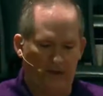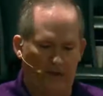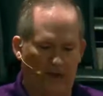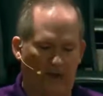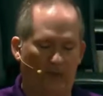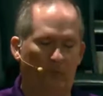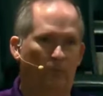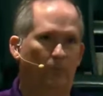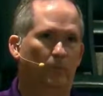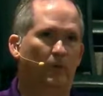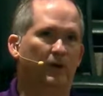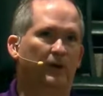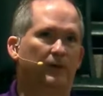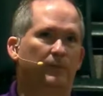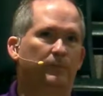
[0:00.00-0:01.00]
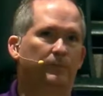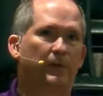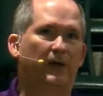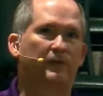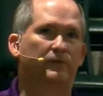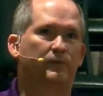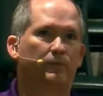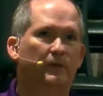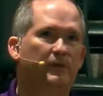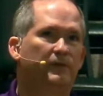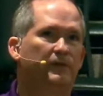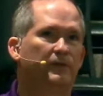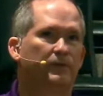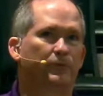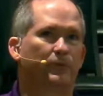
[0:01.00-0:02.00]
And one of the best
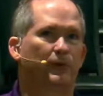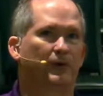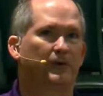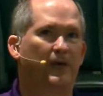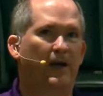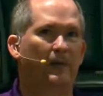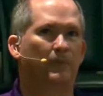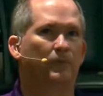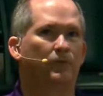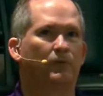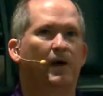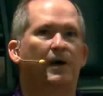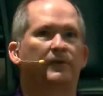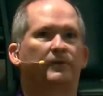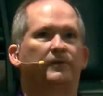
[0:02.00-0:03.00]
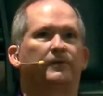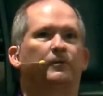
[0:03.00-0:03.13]
reasons for a time of rest,